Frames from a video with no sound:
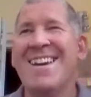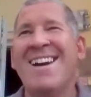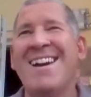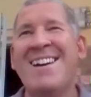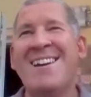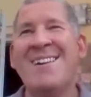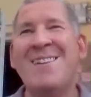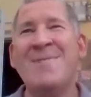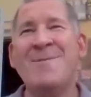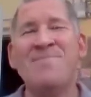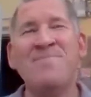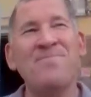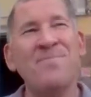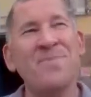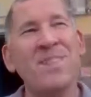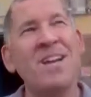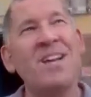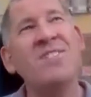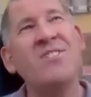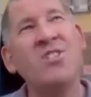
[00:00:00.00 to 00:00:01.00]

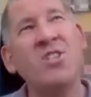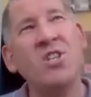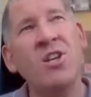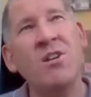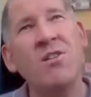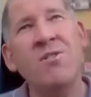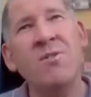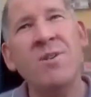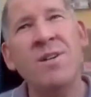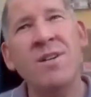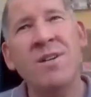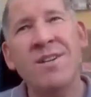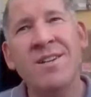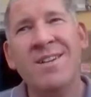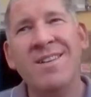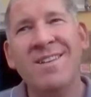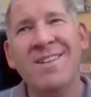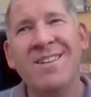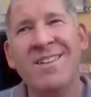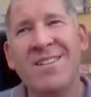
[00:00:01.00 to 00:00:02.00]
And so,
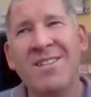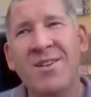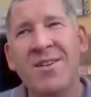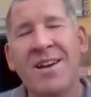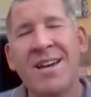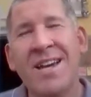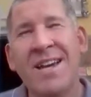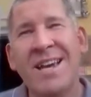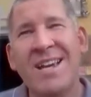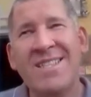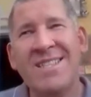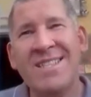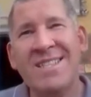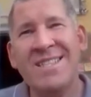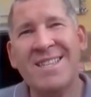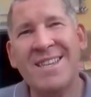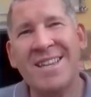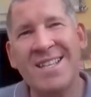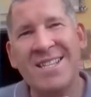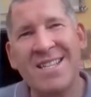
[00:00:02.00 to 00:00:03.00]

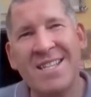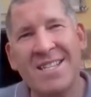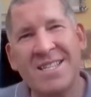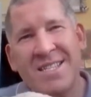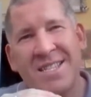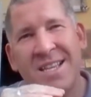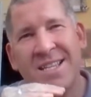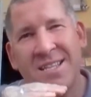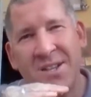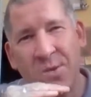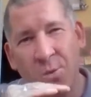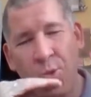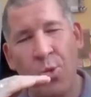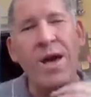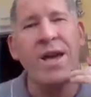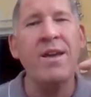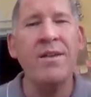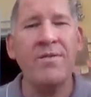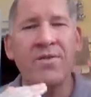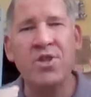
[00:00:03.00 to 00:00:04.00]
it's a
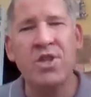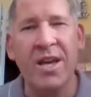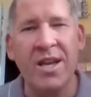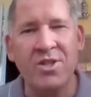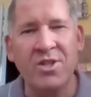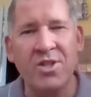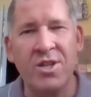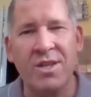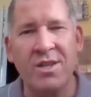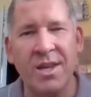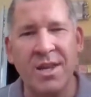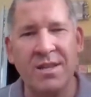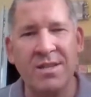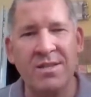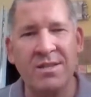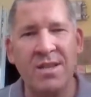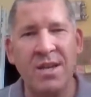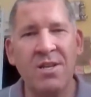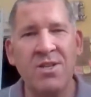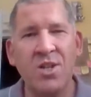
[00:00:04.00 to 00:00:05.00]
way of changing
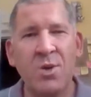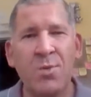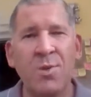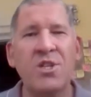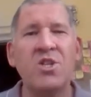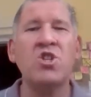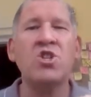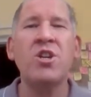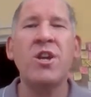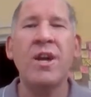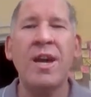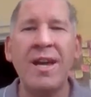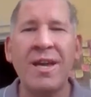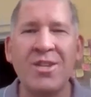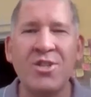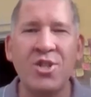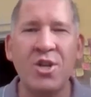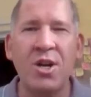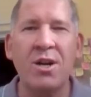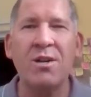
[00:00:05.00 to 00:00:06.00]
things. So we
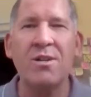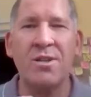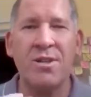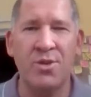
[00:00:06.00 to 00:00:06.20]
change our